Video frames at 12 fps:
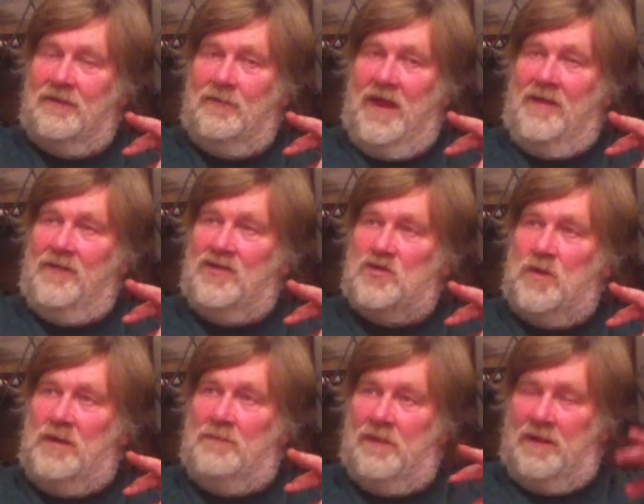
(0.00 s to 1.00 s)
round the
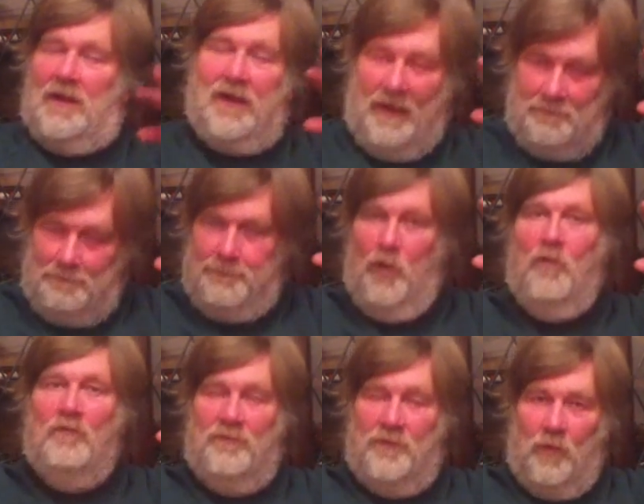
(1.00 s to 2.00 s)
swim, and
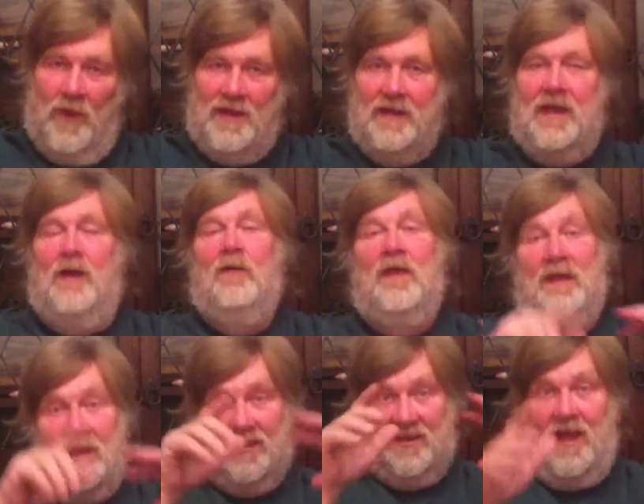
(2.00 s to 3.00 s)
boom, for away you go.
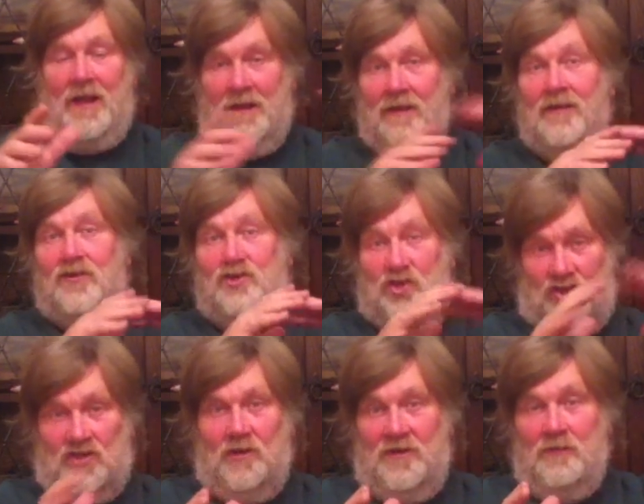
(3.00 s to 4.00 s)
It's like
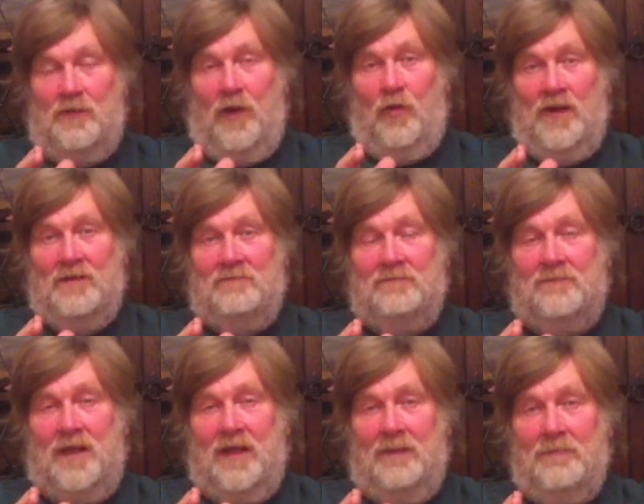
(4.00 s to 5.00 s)
just doing the
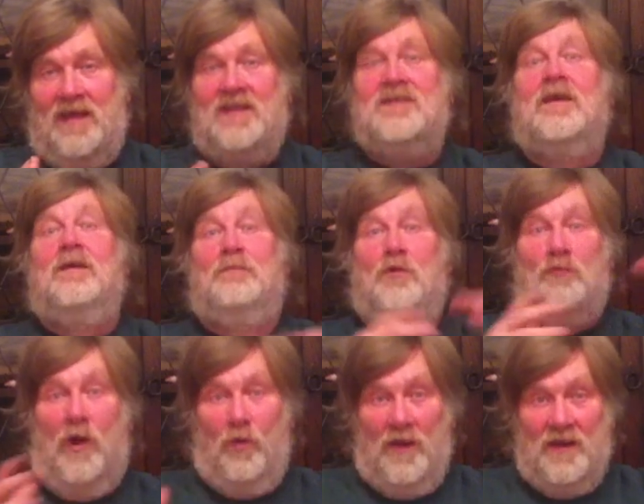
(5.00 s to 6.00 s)
rolling meat, but
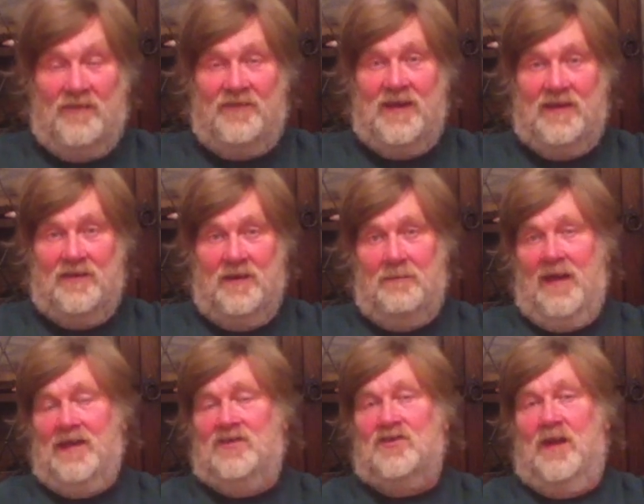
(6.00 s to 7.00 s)
rolling a feeder and a
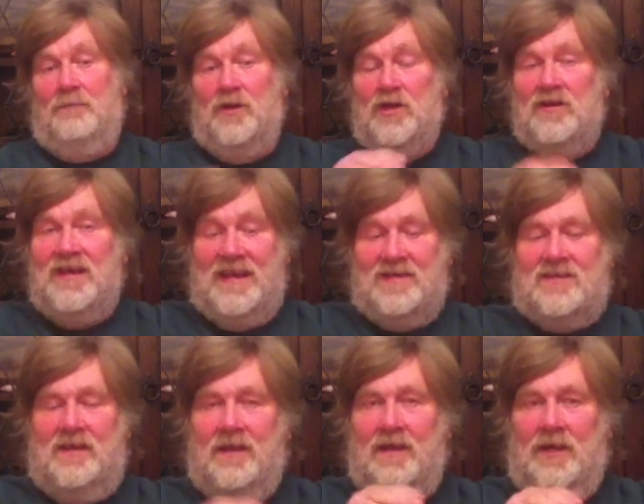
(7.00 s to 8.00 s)
maggots round. But you need
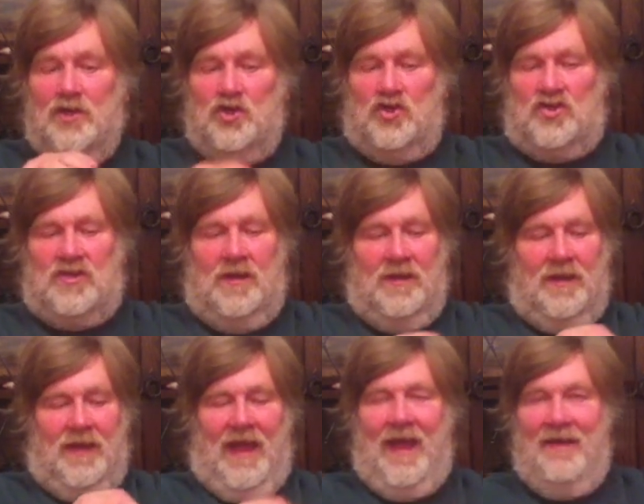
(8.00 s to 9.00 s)
to just
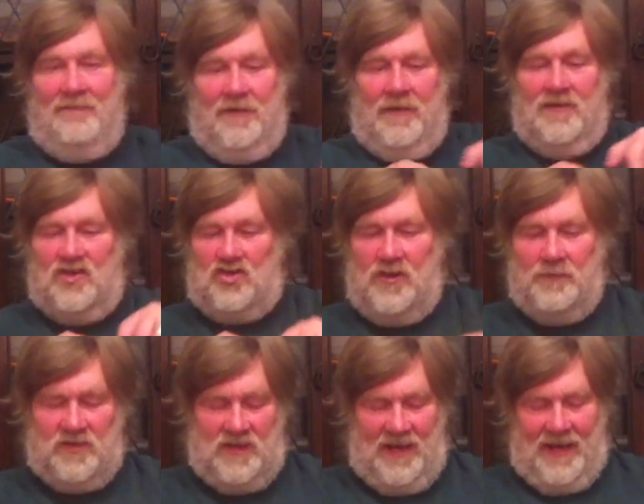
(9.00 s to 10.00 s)
have
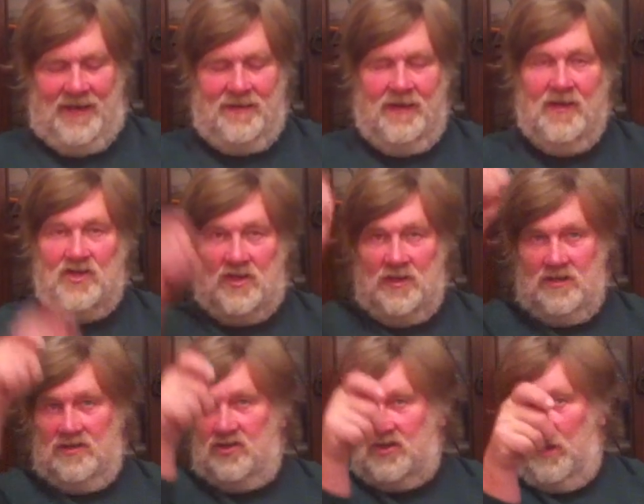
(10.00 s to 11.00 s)
strips of lead, so you
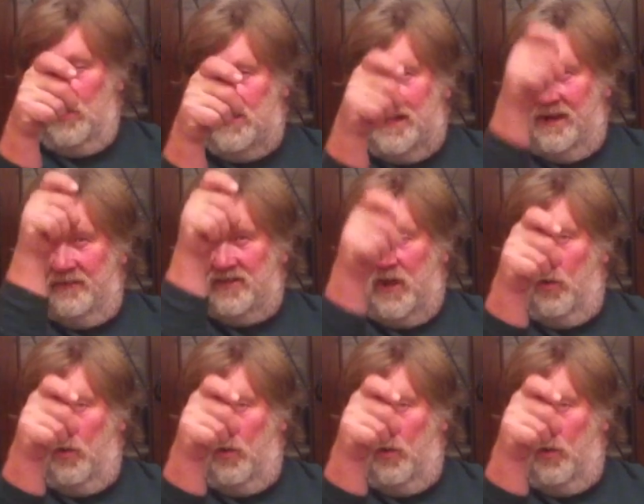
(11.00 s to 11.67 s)
just hold it out. If it's